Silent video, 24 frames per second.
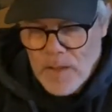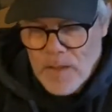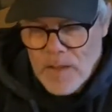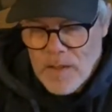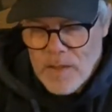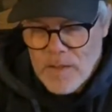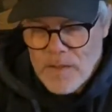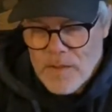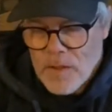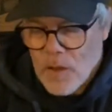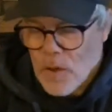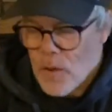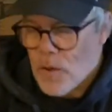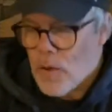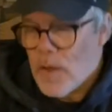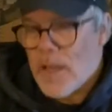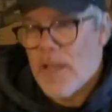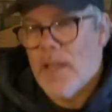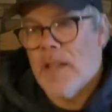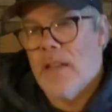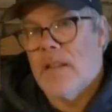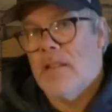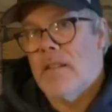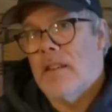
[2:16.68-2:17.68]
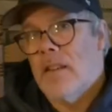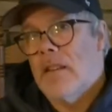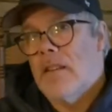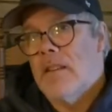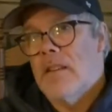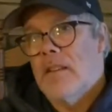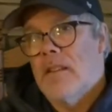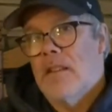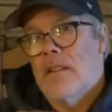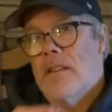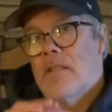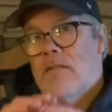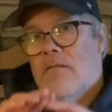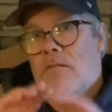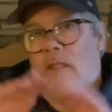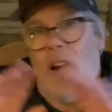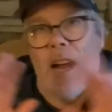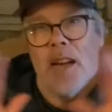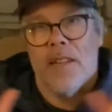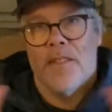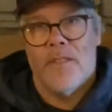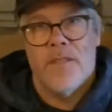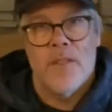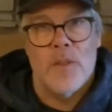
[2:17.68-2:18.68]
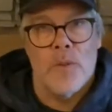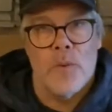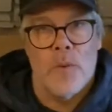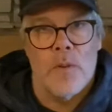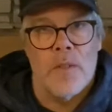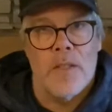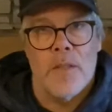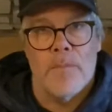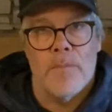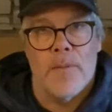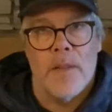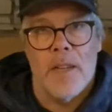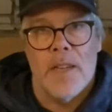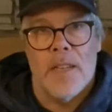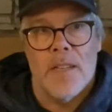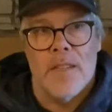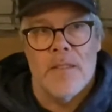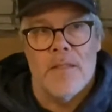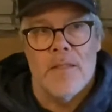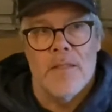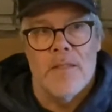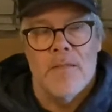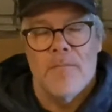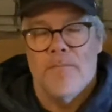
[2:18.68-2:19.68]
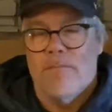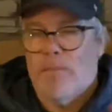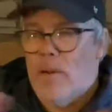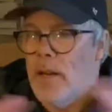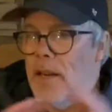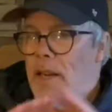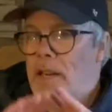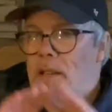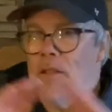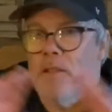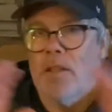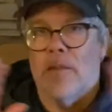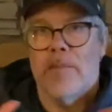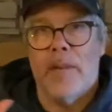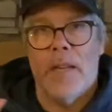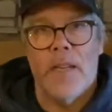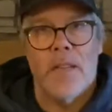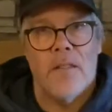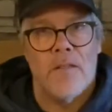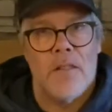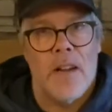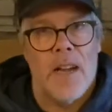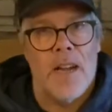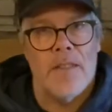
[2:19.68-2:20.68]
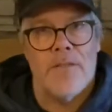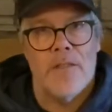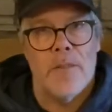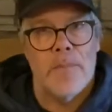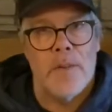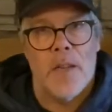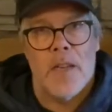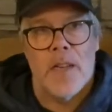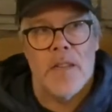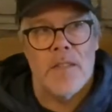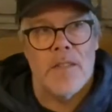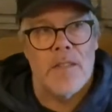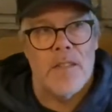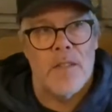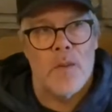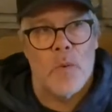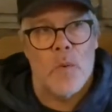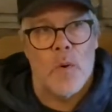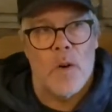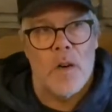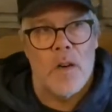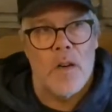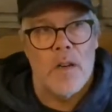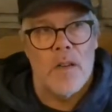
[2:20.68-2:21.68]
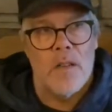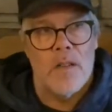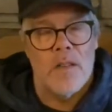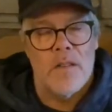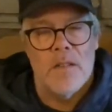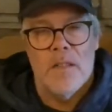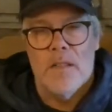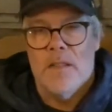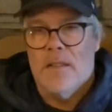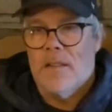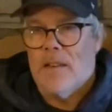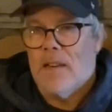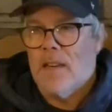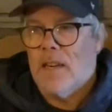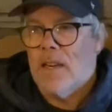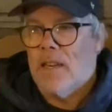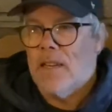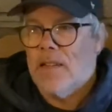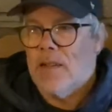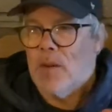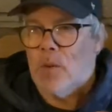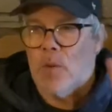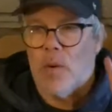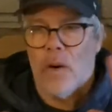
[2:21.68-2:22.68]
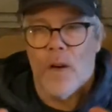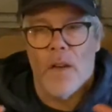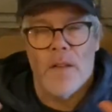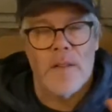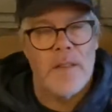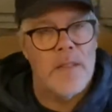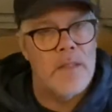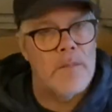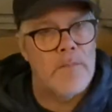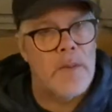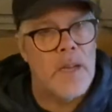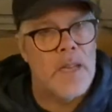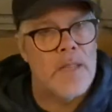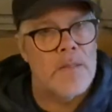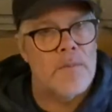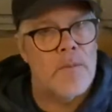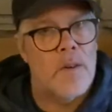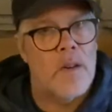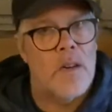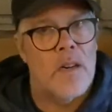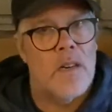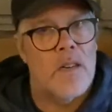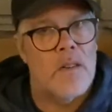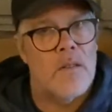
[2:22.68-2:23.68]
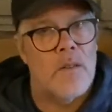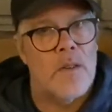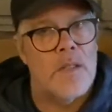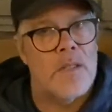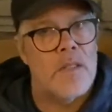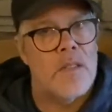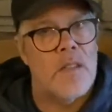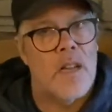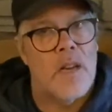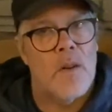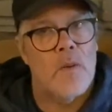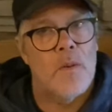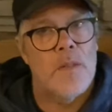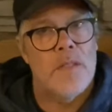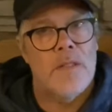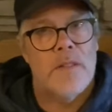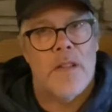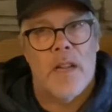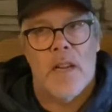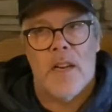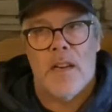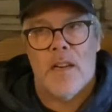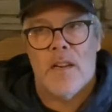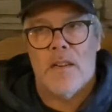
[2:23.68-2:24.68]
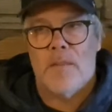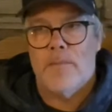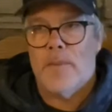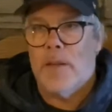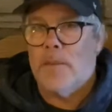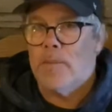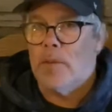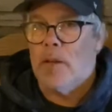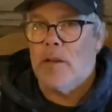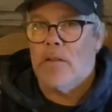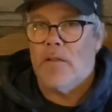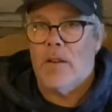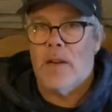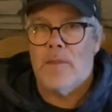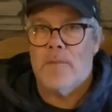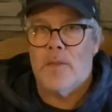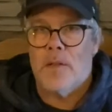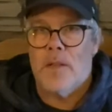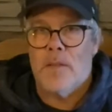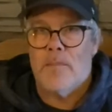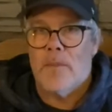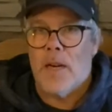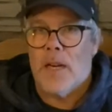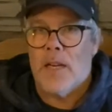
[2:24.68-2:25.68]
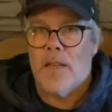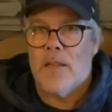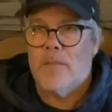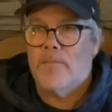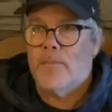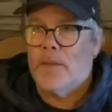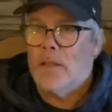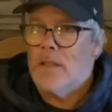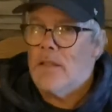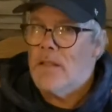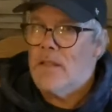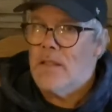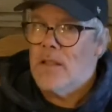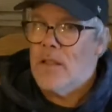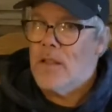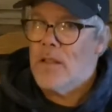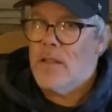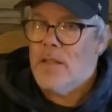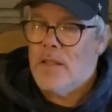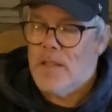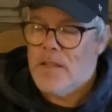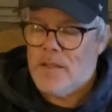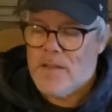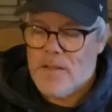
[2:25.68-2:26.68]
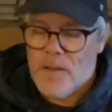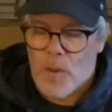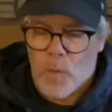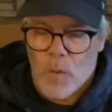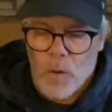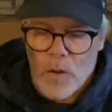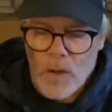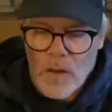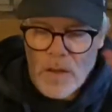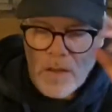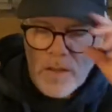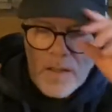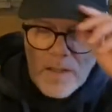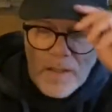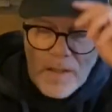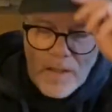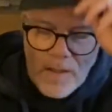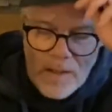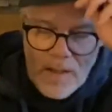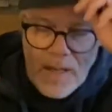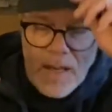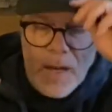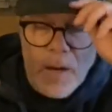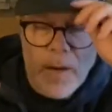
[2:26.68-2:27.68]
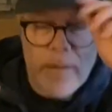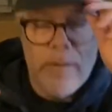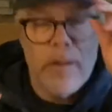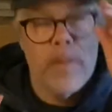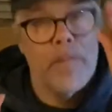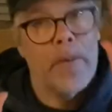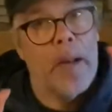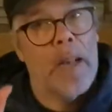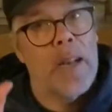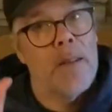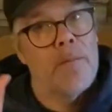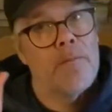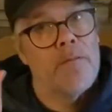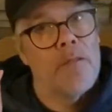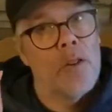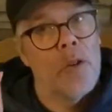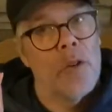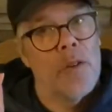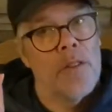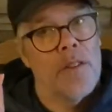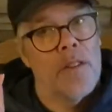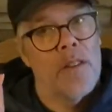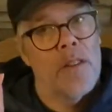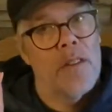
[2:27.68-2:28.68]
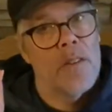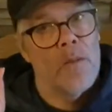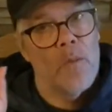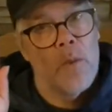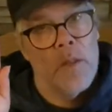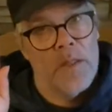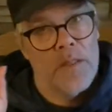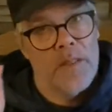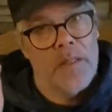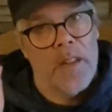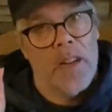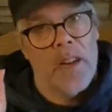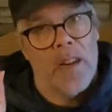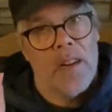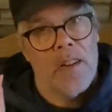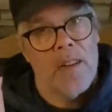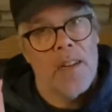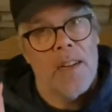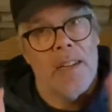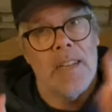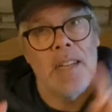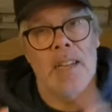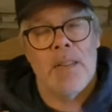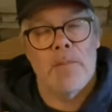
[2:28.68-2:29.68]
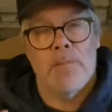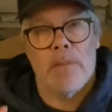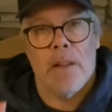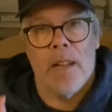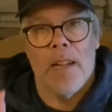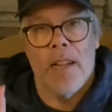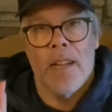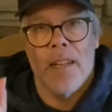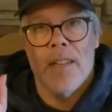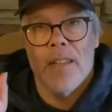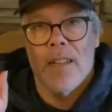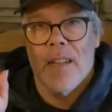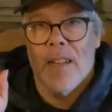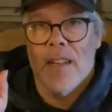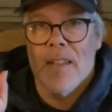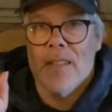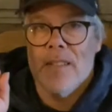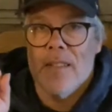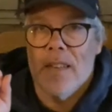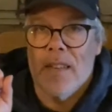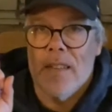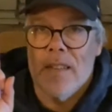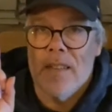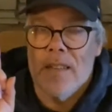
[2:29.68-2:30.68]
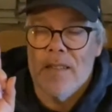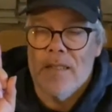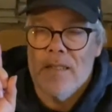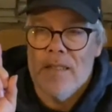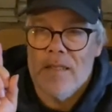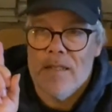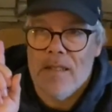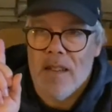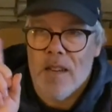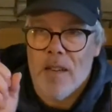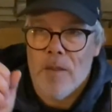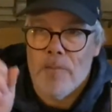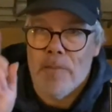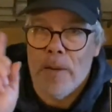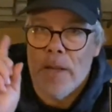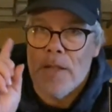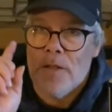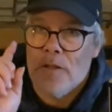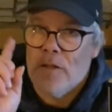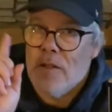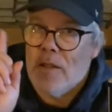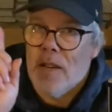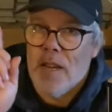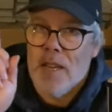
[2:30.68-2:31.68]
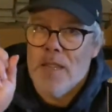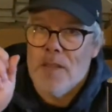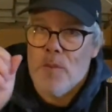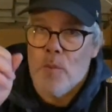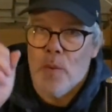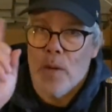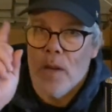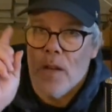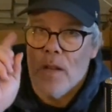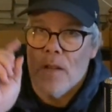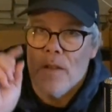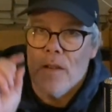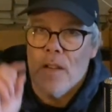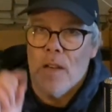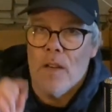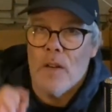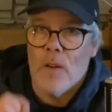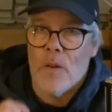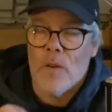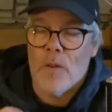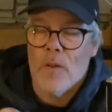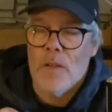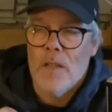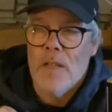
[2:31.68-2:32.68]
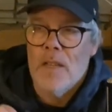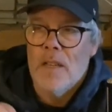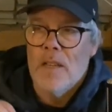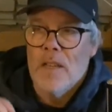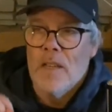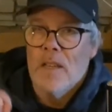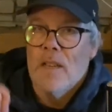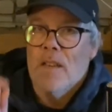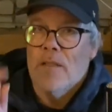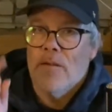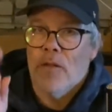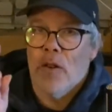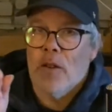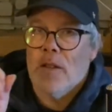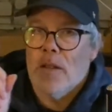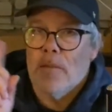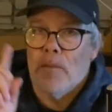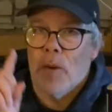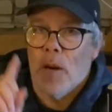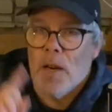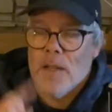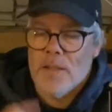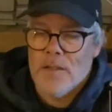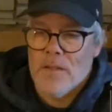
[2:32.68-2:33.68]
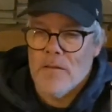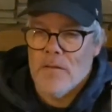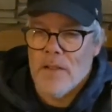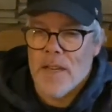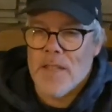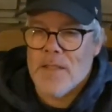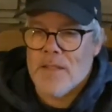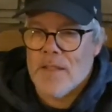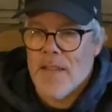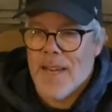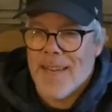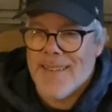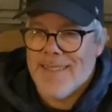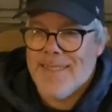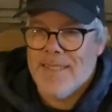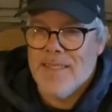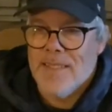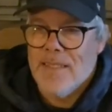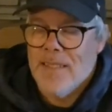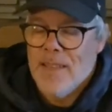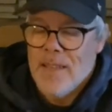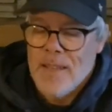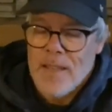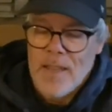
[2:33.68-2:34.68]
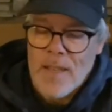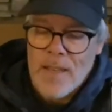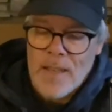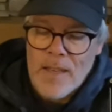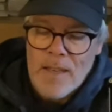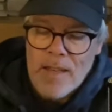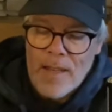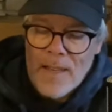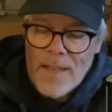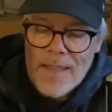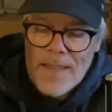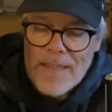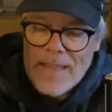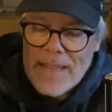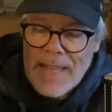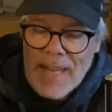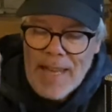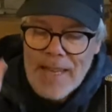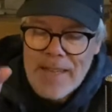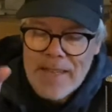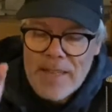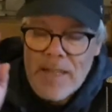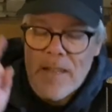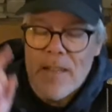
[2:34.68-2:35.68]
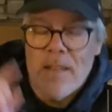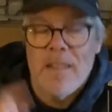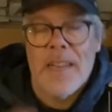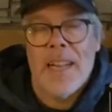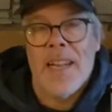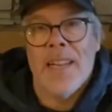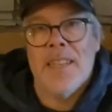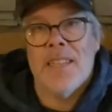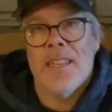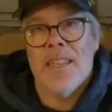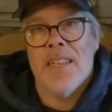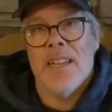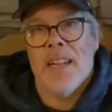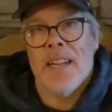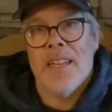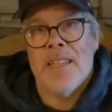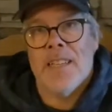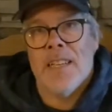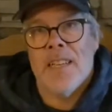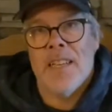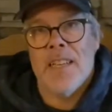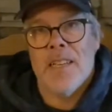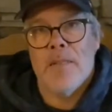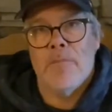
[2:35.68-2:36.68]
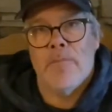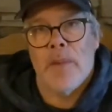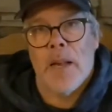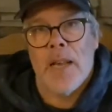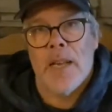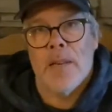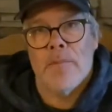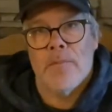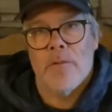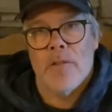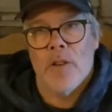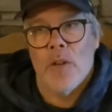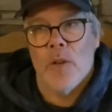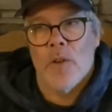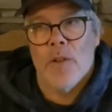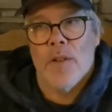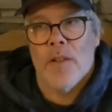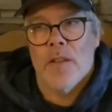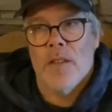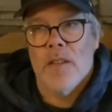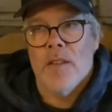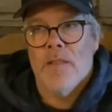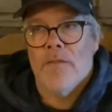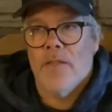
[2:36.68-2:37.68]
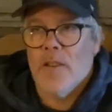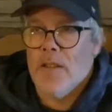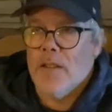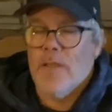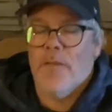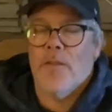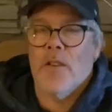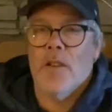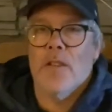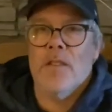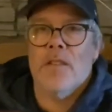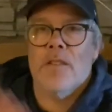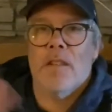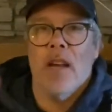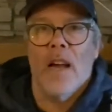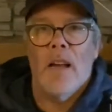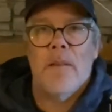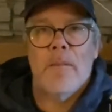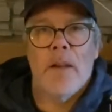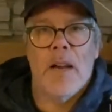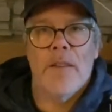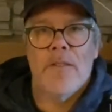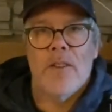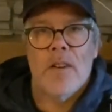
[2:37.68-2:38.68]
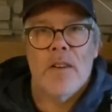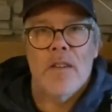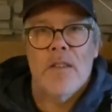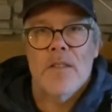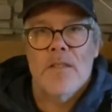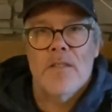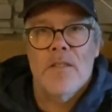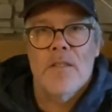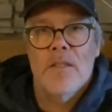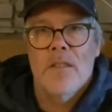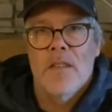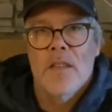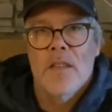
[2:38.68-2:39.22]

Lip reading: So, and rosters were depleted. Players are being drafted because of the war. The quality of the baseball wasn't always there. People grumbled about it, but, you know, it's the war. However, Babe Ruth was there, and he played as a star pitcher, as we all know, for the Boston Red Sox. That year, 1918, Babe Ruth, for the first time ever,